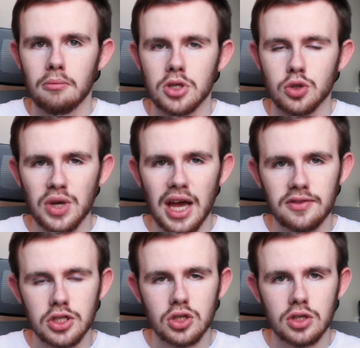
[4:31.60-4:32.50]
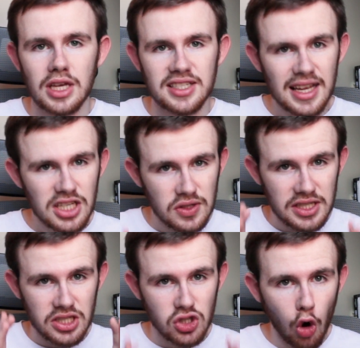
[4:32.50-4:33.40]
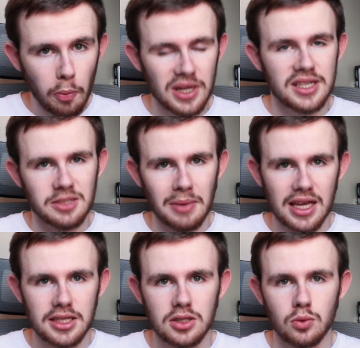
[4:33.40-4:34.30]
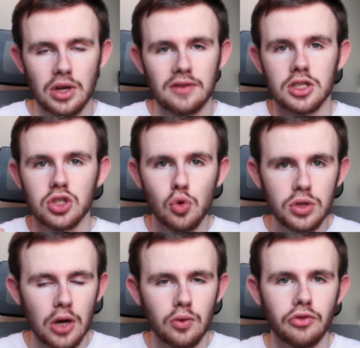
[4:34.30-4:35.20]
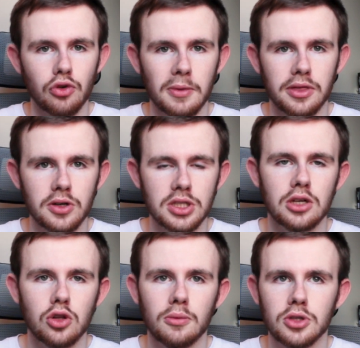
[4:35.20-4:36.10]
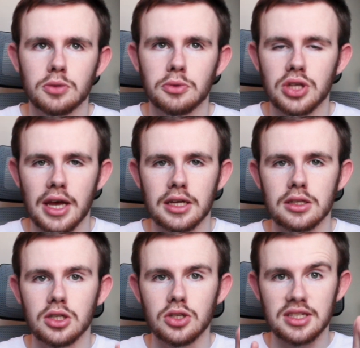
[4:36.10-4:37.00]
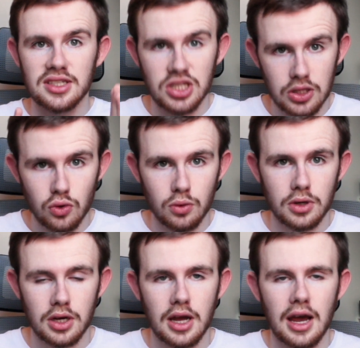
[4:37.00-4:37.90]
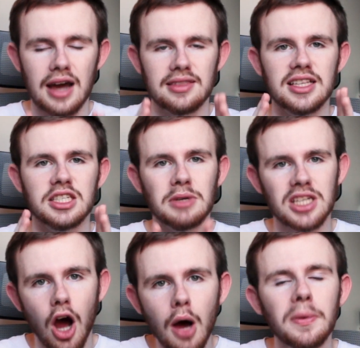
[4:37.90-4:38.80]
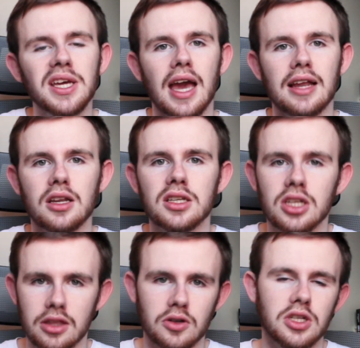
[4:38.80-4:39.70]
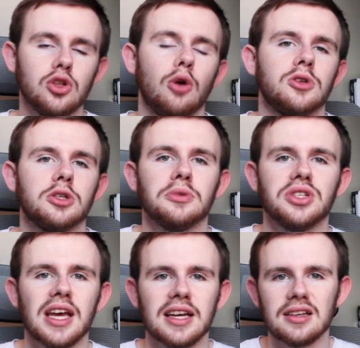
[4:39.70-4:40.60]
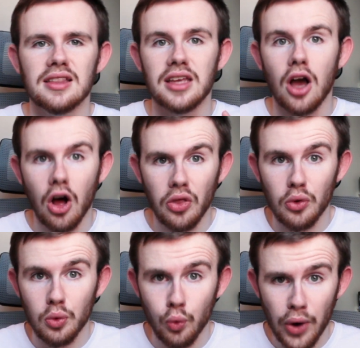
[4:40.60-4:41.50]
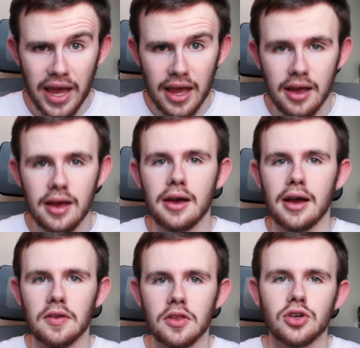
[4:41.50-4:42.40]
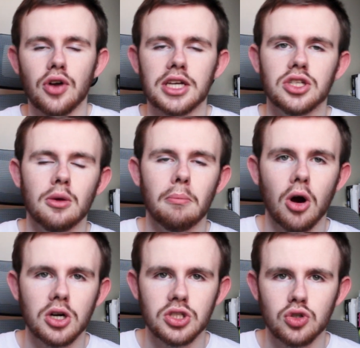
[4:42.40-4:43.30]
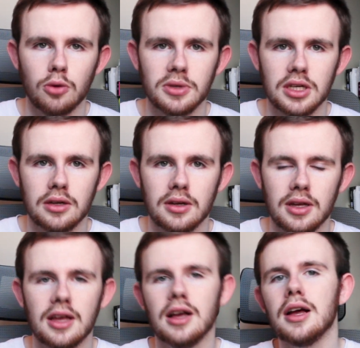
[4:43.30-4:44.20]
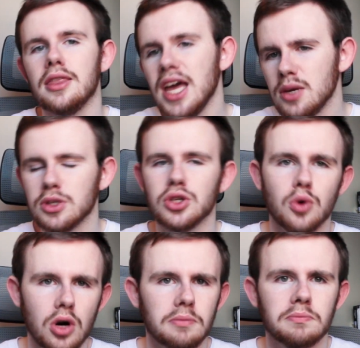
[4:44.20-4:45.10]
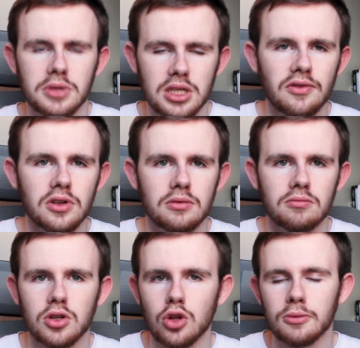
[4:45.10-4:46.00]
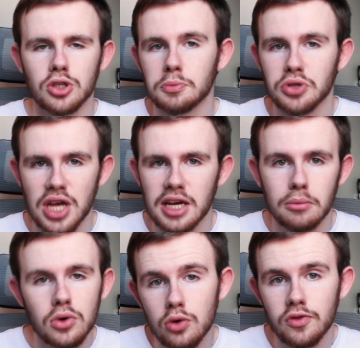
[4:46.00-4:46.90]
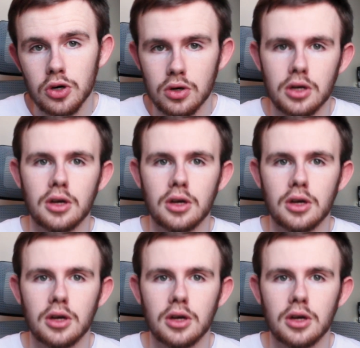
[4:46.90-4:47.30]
So we have to essentially stop in space. We have to slow down from 30 kilometers per second to 0, and then speed up again to 30 kilometers per second the other way in the direction that Mars is orbiting. Then we do our 7 kilometers per second maneuver.